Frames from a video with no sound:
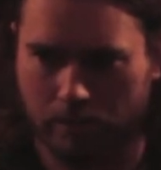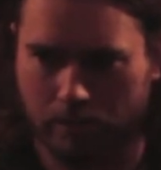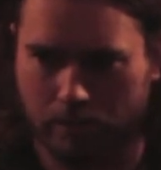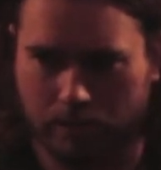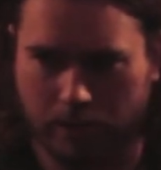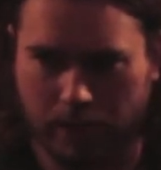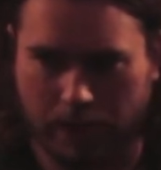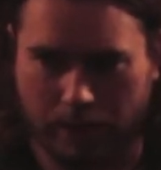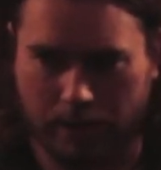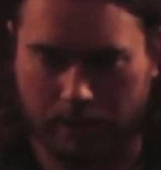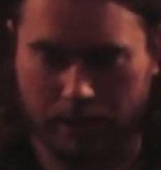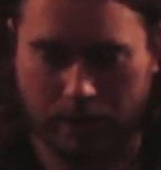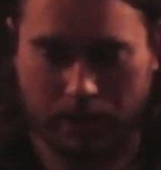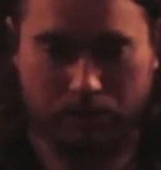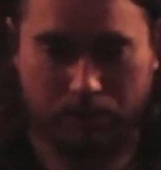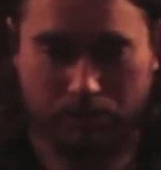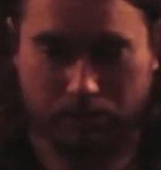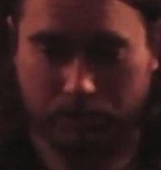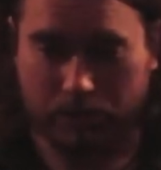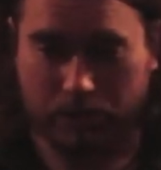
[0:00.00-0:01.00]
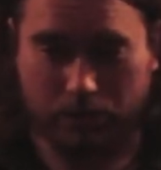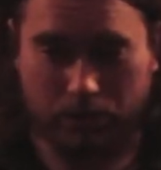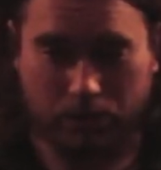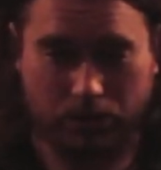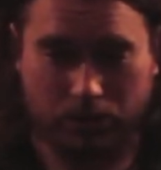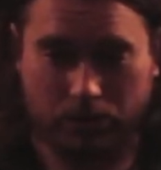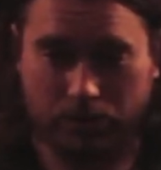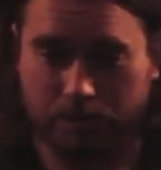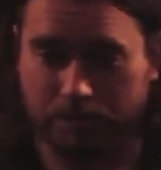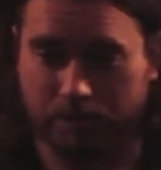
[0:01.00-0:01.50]
yeah, I mean,
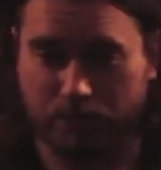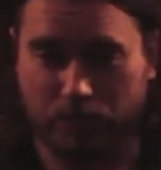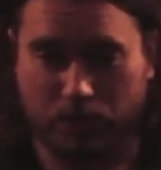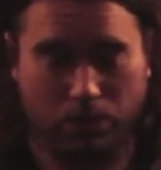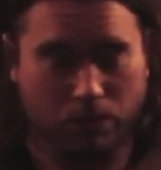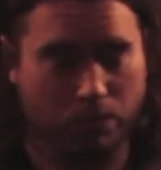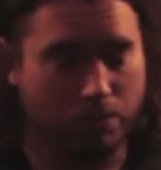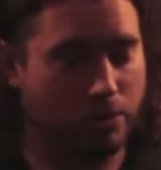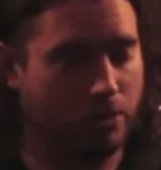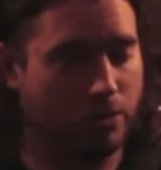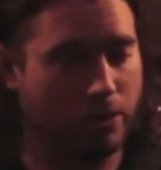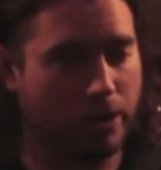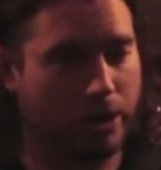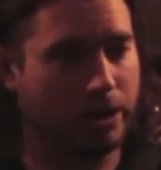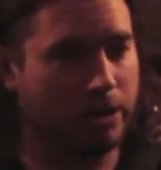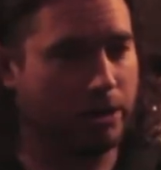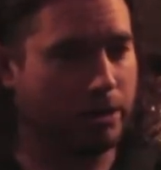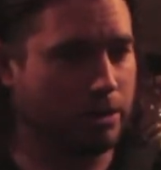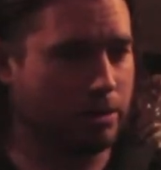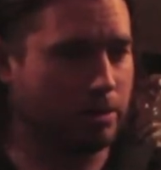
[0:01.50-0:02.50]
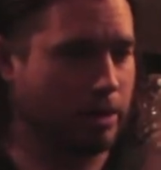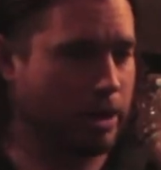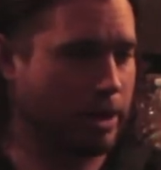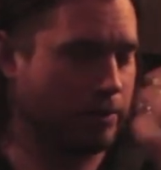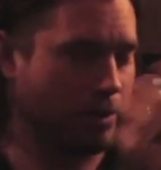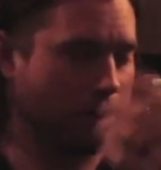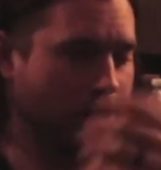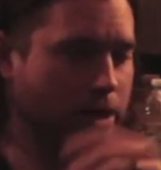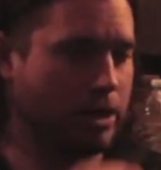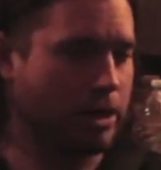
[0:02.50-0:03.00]
there's no point in
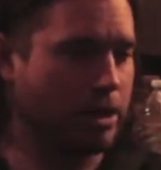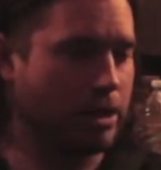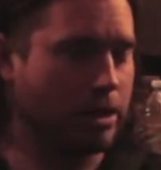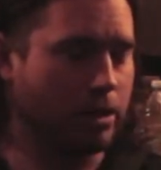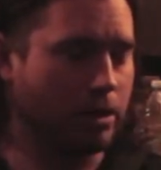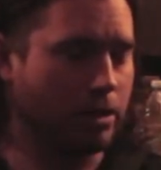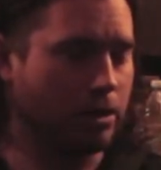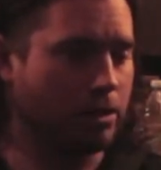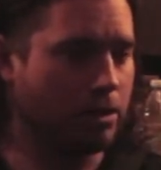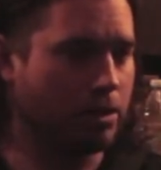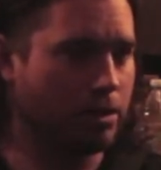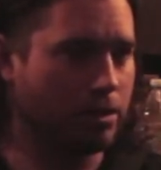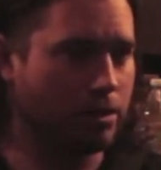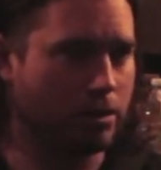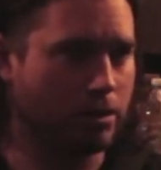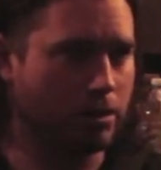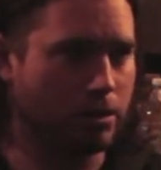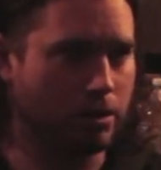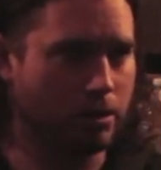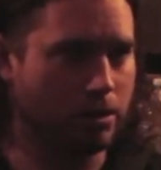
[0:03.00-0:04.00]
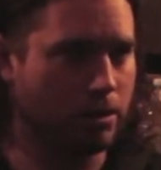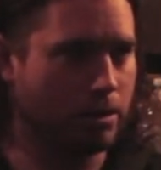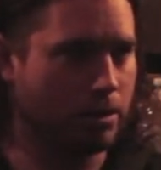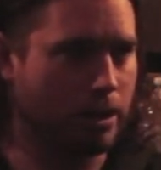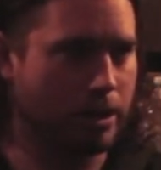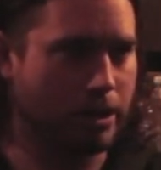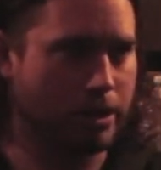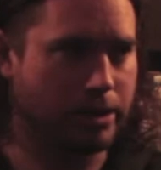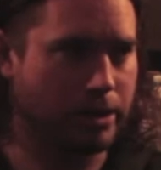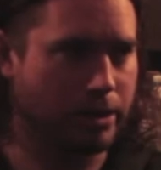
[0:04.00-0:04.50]
having an ego or, or
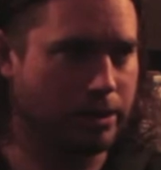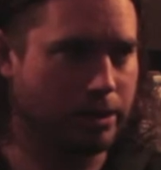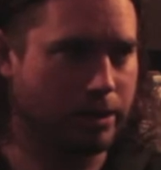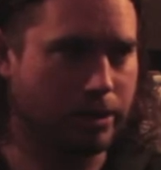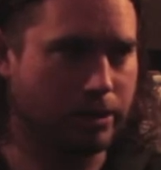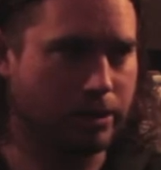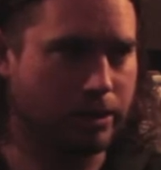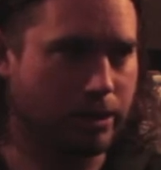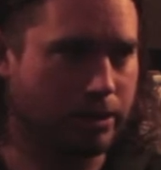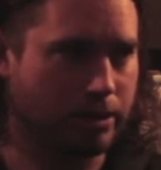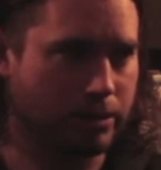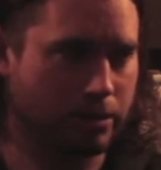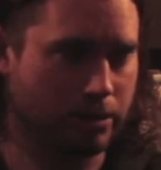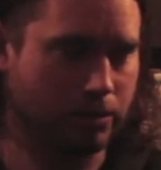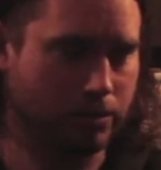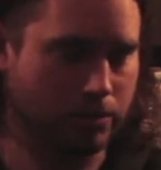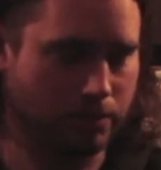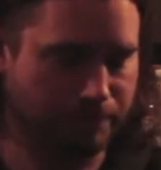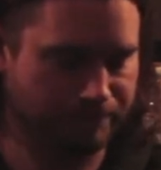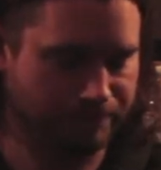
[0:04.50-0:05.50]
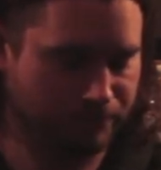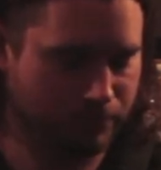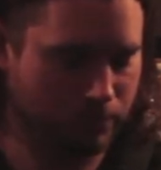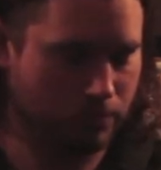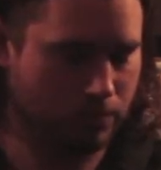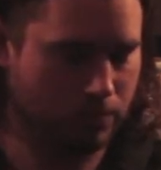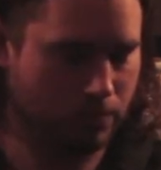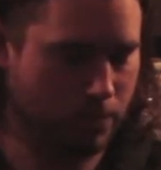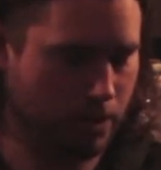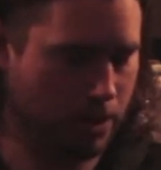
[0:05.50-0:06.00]
anything like that. So
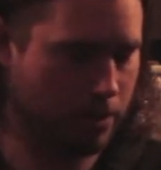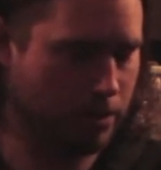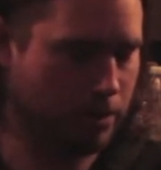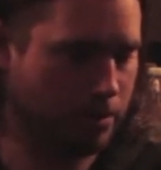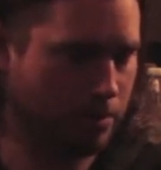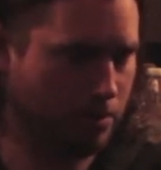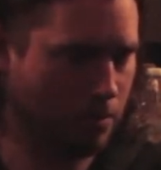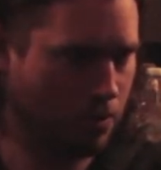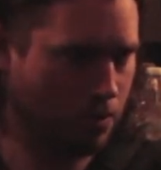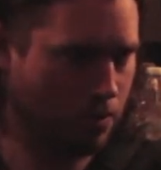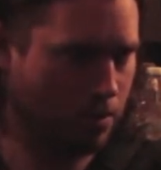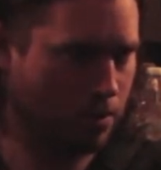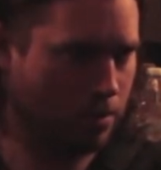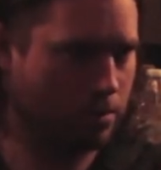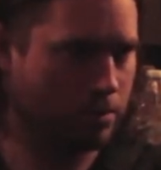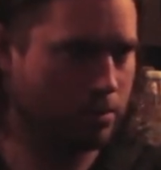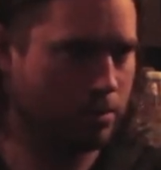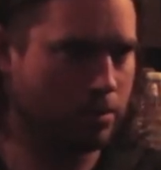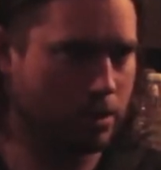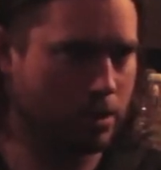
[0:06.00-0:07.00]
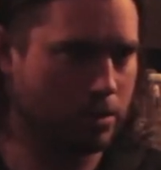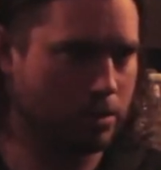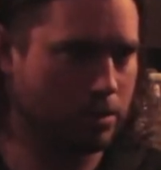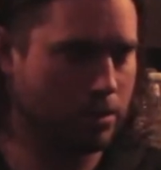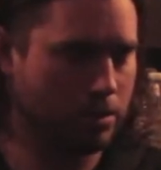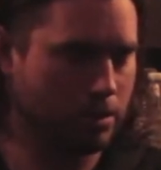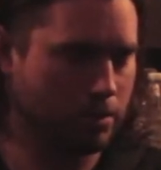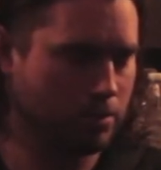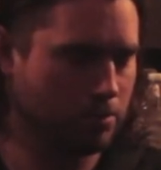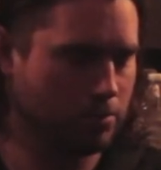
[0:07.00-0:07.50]
we're nothing more than
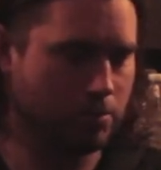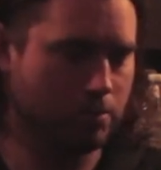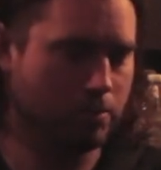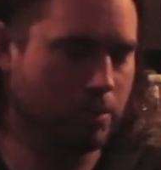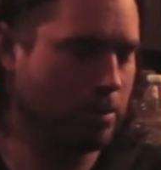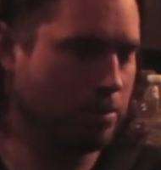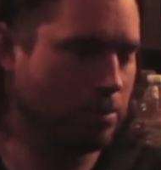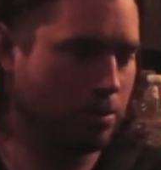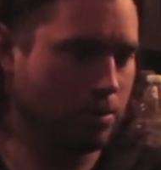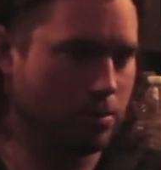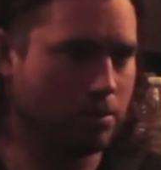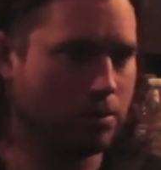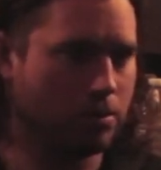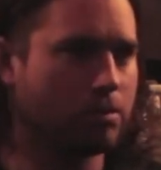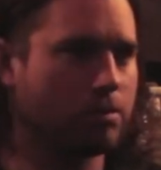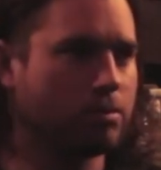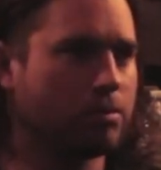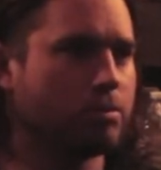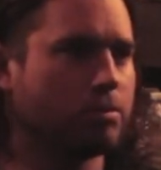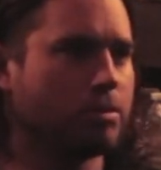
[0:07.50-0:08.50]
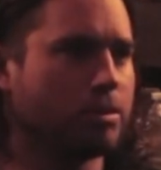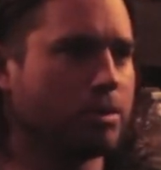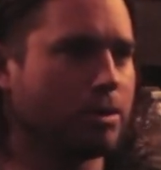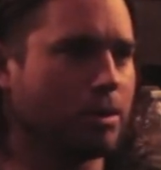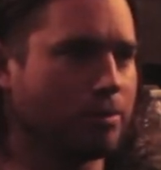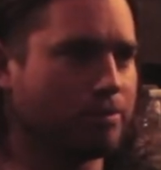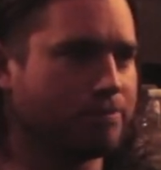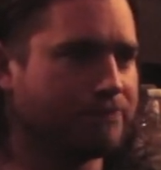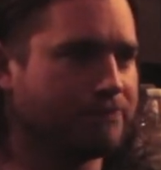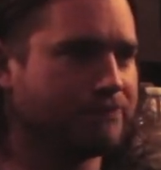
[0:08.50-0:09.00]
people. That's so
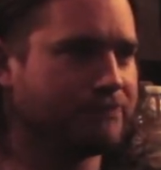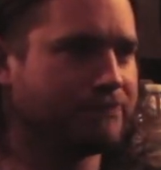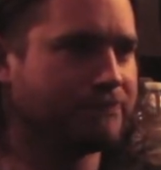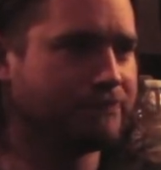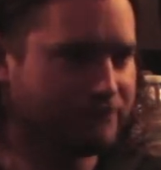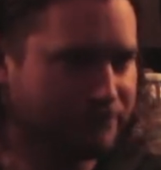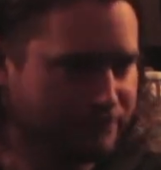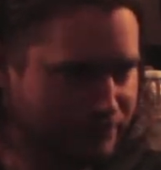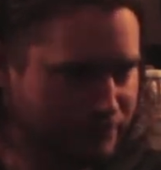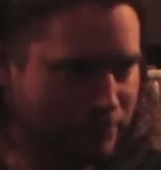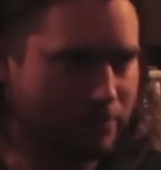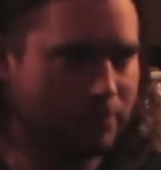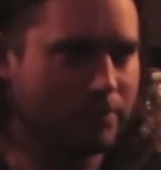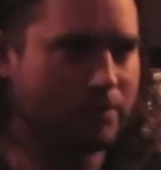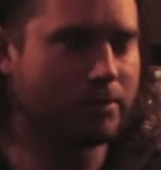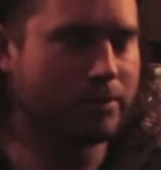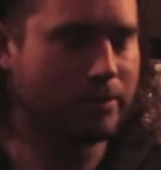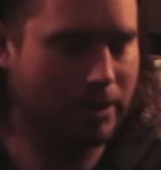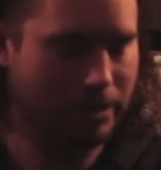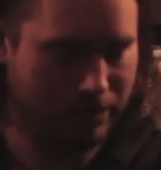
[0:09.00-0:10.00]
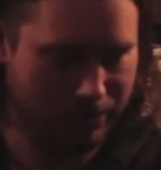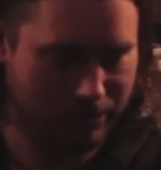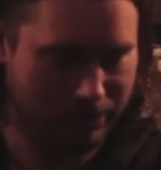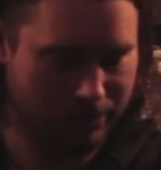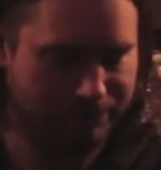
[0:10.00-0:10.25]
awesome. I think